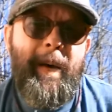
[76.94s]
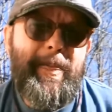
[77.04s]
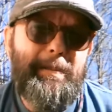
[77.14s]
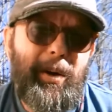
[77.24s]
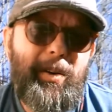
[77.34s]

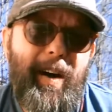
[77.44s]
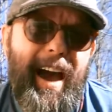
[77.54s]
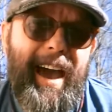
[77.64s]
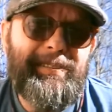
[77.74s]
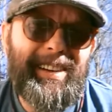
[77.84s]
The brew I
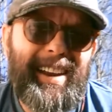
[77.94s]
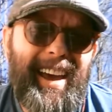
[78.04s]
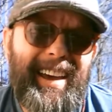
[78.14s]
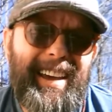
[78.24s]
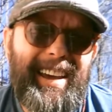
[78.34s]
have
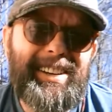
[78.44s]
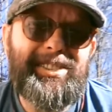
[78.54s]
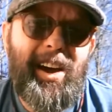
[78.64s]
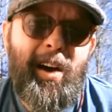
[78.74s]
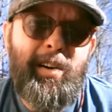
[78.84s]
today is
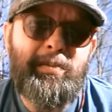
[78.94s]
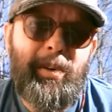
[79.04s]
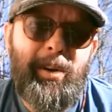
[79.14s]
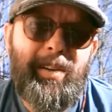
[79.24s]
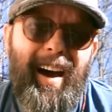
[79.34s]
a home
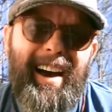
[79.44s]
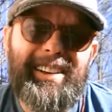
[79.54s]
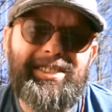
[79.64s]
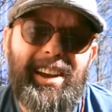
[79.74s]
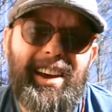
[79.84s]
brew. I
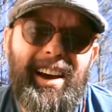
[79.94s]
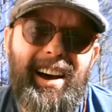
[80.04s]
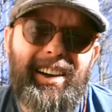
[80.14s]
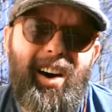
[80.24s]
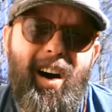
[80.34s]

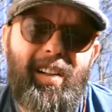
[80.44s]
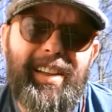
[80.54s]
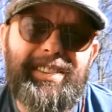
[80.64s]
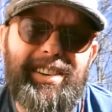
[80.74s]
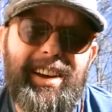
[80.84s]
call
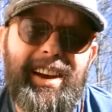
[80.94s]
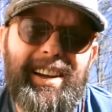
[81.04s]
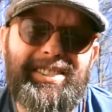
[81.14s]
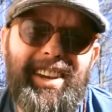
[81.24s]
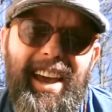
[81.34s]
it
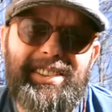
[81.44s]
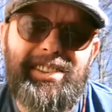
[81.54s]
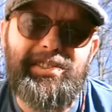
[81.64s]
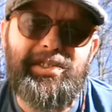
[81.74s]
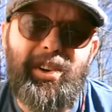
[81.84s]

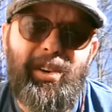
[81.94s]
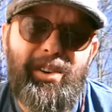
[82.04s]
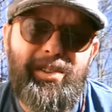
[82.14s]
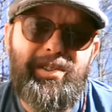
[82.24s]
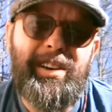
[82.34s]
Texas
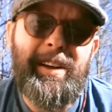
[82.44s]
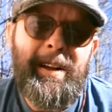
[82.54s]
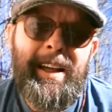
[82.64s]
Crude.